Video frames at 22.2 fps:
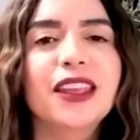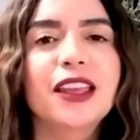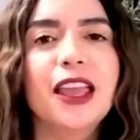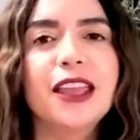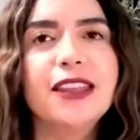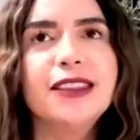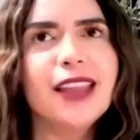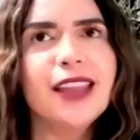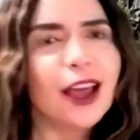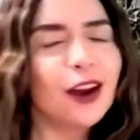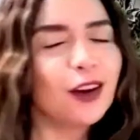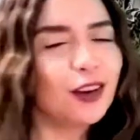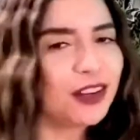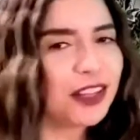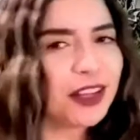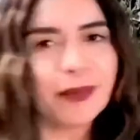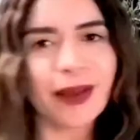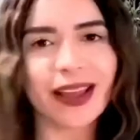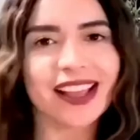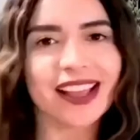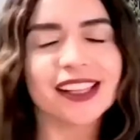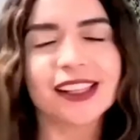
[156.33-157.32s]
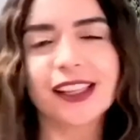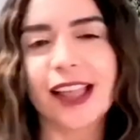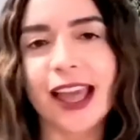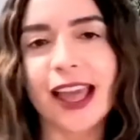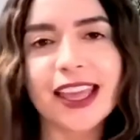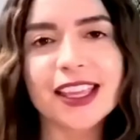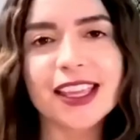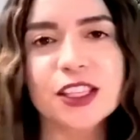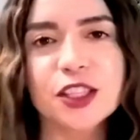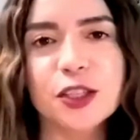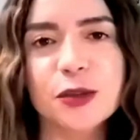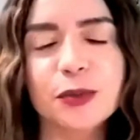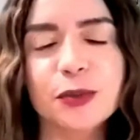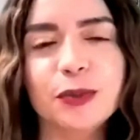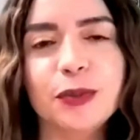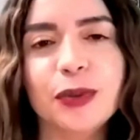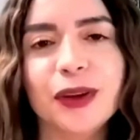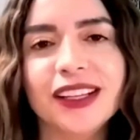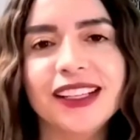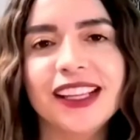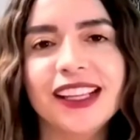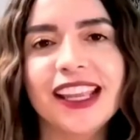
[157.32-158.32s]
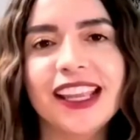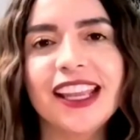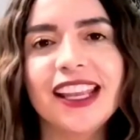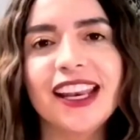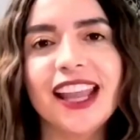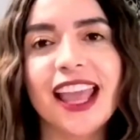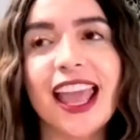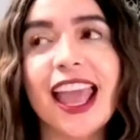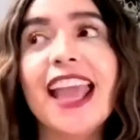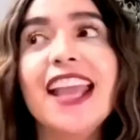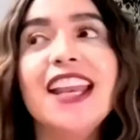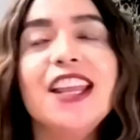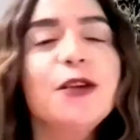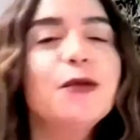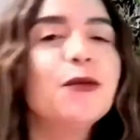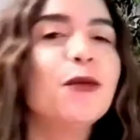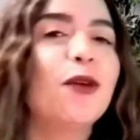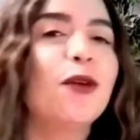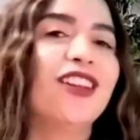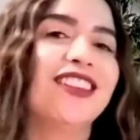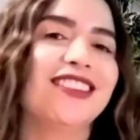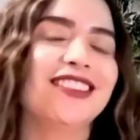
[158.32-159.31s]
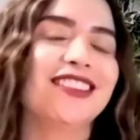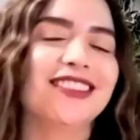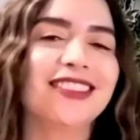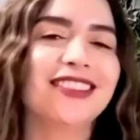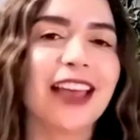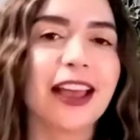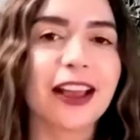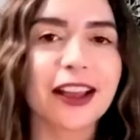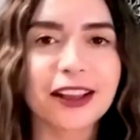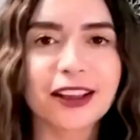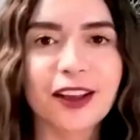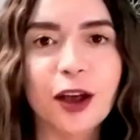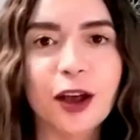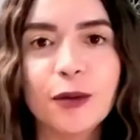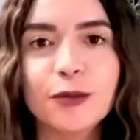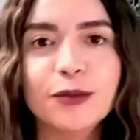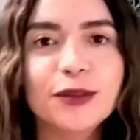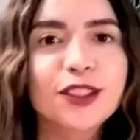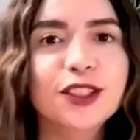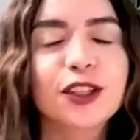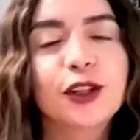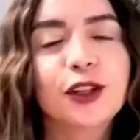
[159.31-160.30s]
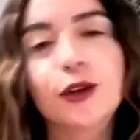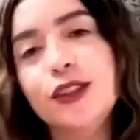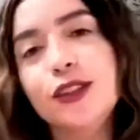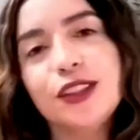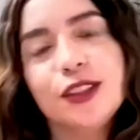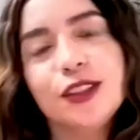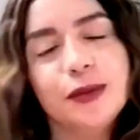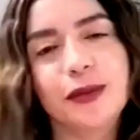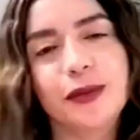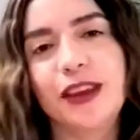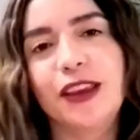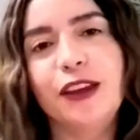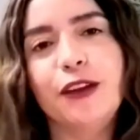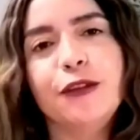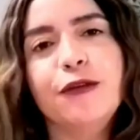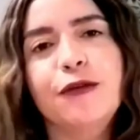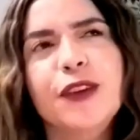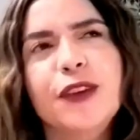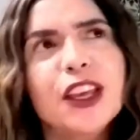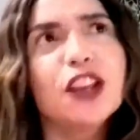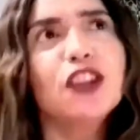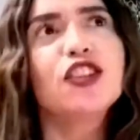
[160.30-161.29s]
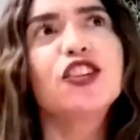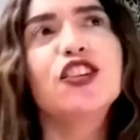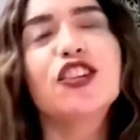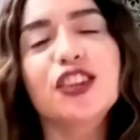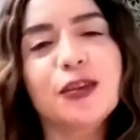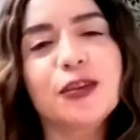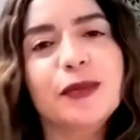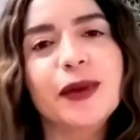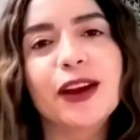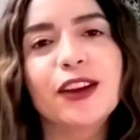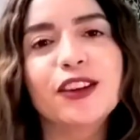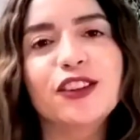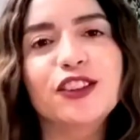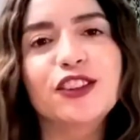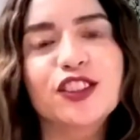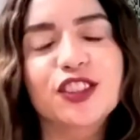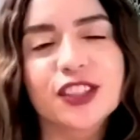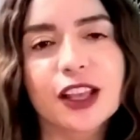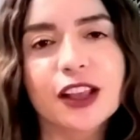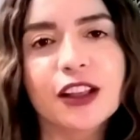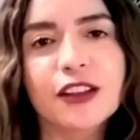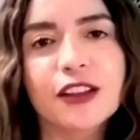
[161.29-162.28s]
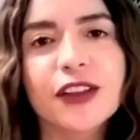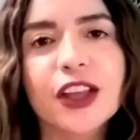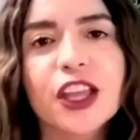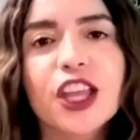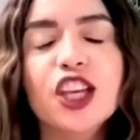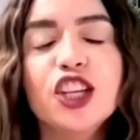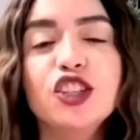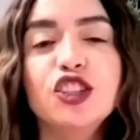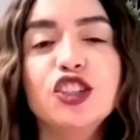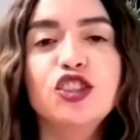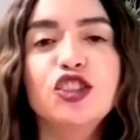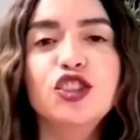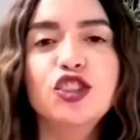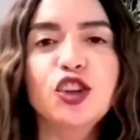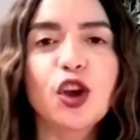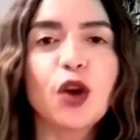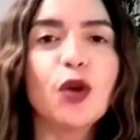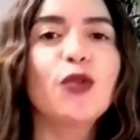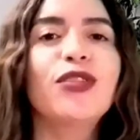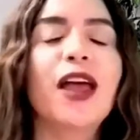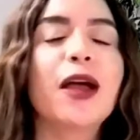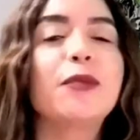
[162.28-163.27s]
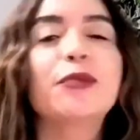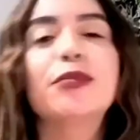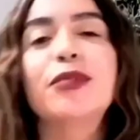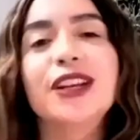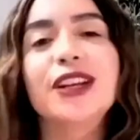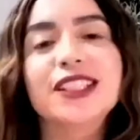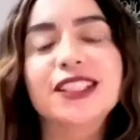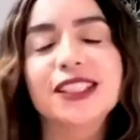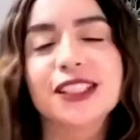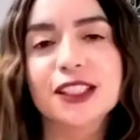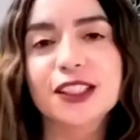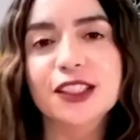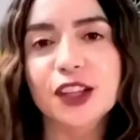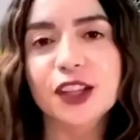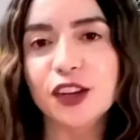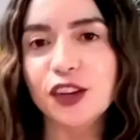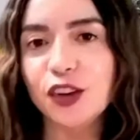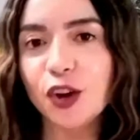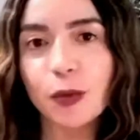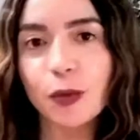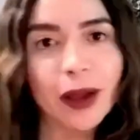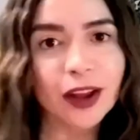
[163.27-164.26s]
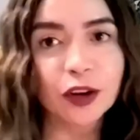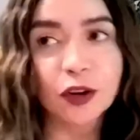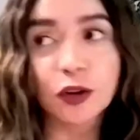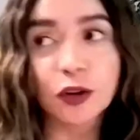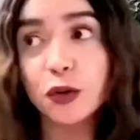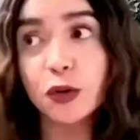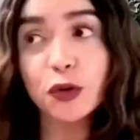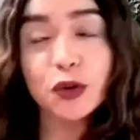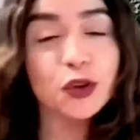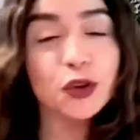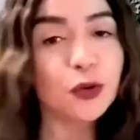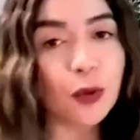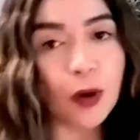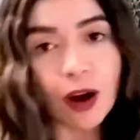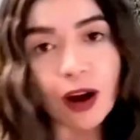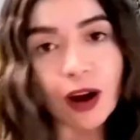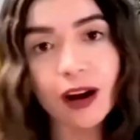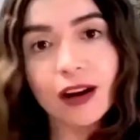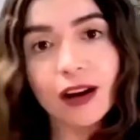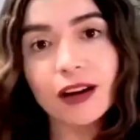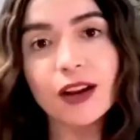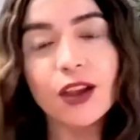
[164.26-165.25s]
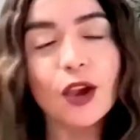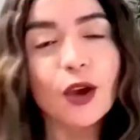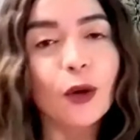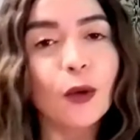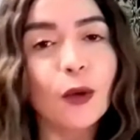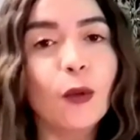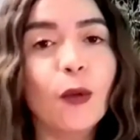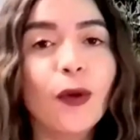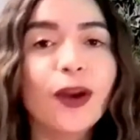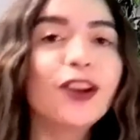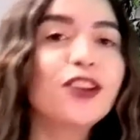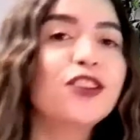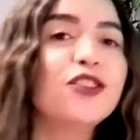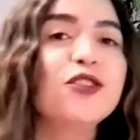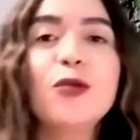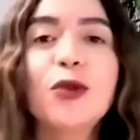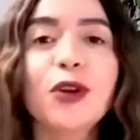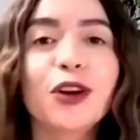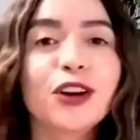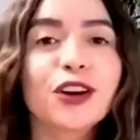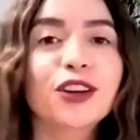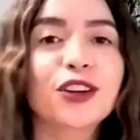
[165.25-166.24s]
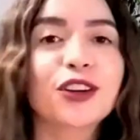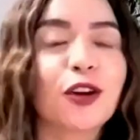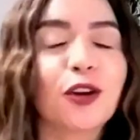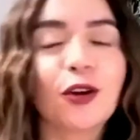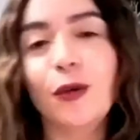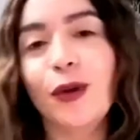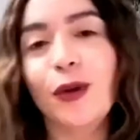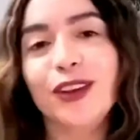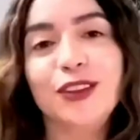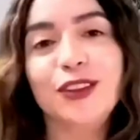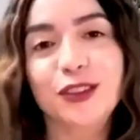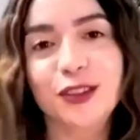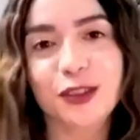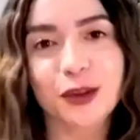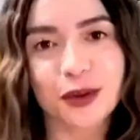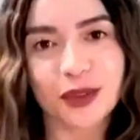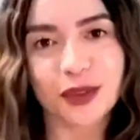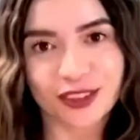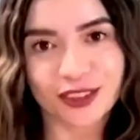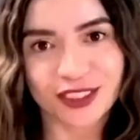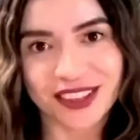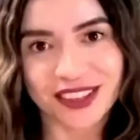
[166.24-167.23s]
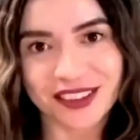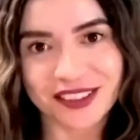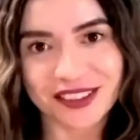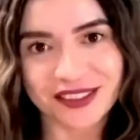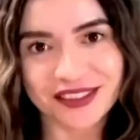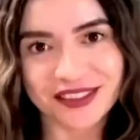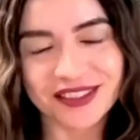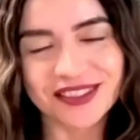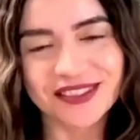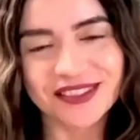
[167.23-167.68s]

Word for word: not only my clients, but in anyone that comes close to me. Feel good about yourself, show that presence no matter who you are, where you work, or what you do with yourself.